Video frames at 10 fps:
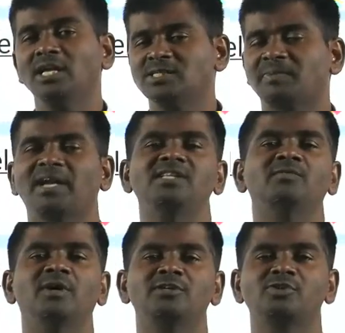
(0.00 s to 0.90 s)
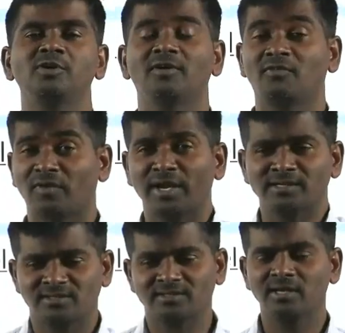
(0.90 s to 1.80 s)
spread the word to your
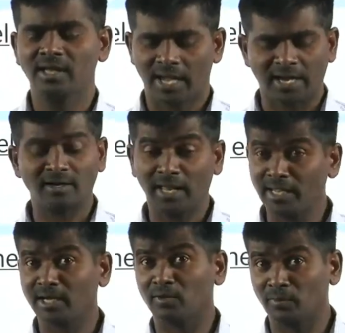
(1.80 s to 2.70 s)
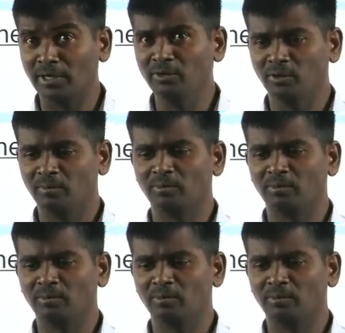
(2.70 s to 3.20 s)
friends and like our video.